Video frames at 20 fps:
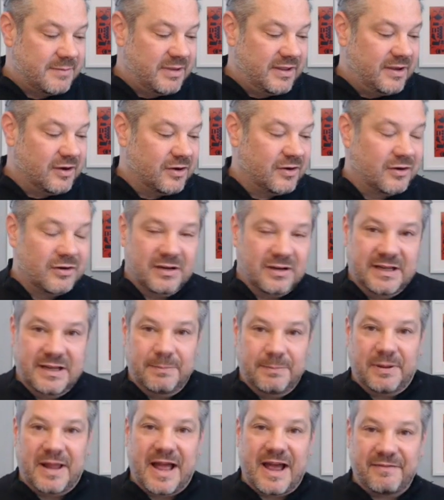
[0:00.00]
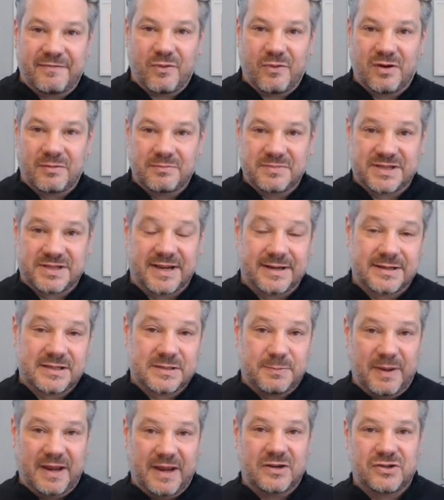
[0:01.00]
of the early platforms like
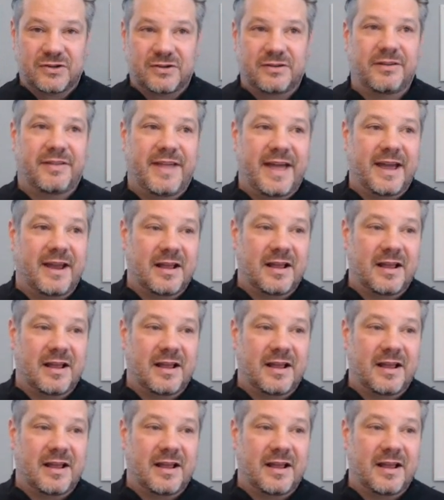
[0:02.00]
Spatial that